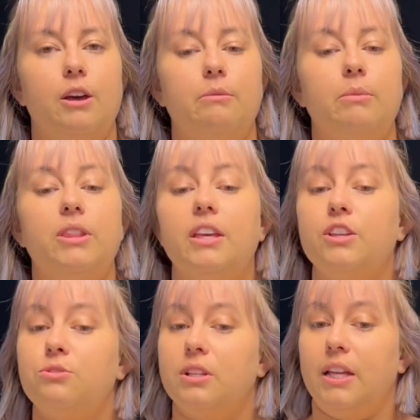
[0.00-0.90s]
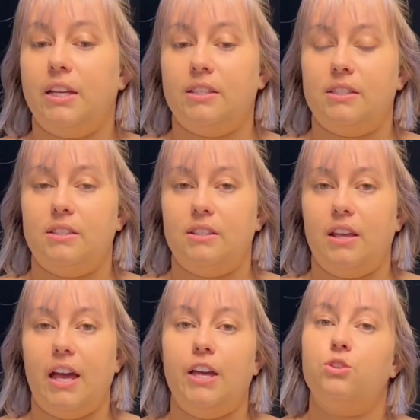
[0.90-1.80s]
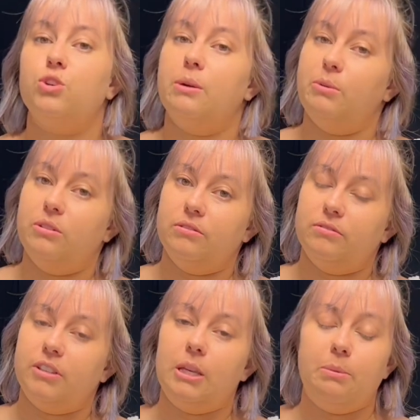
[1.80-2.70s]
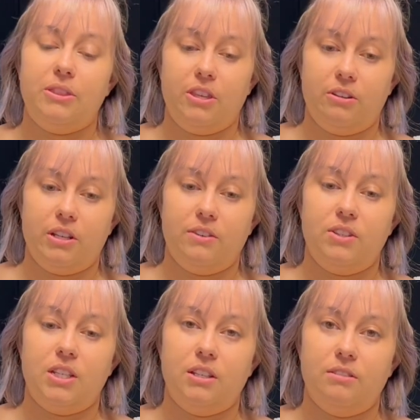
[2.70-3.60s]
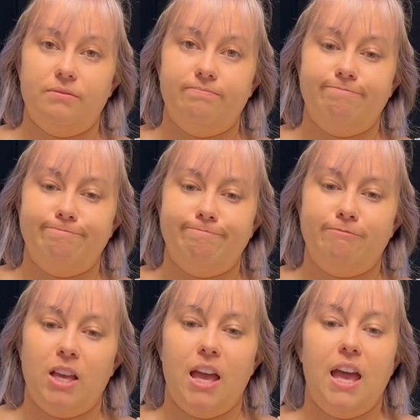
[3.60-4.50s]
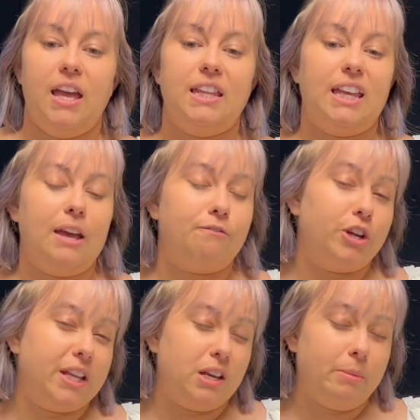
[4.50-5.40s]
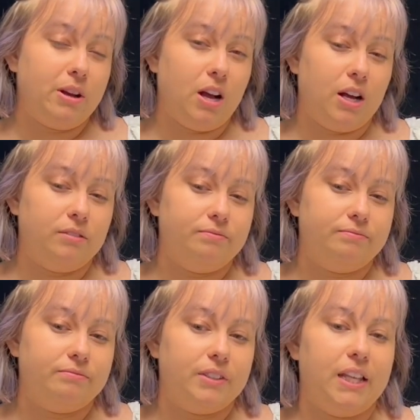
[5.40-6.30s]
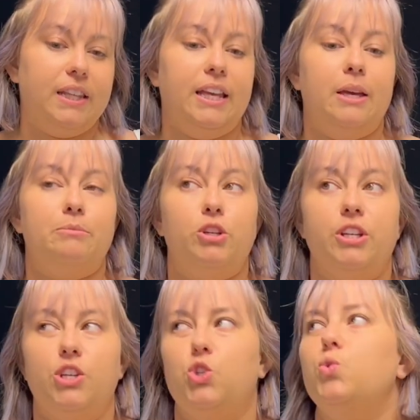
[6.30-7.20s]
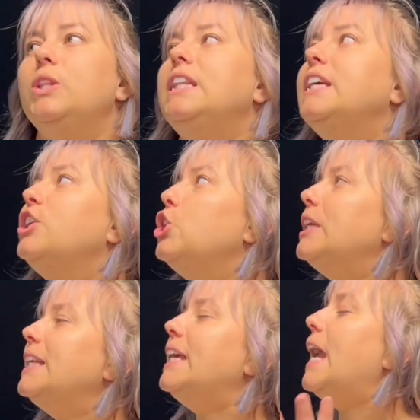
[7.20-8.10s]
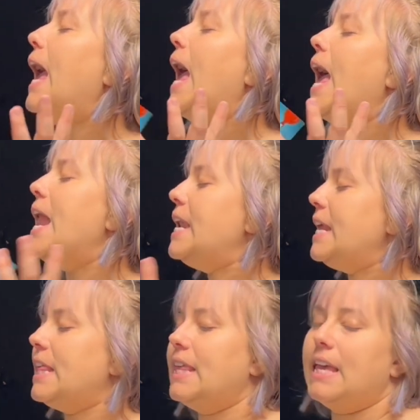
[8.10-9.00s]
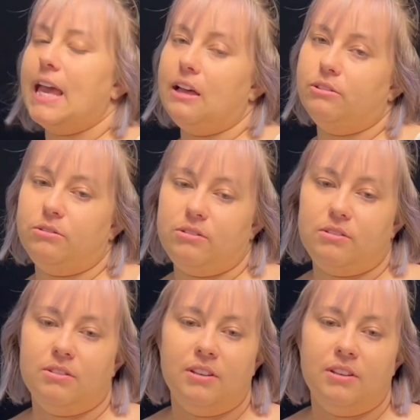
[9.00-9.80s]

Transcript: But the Israelites had trouble keeping their end of the deal. And they kept forgetting about God, and they kept turning to literally anything else.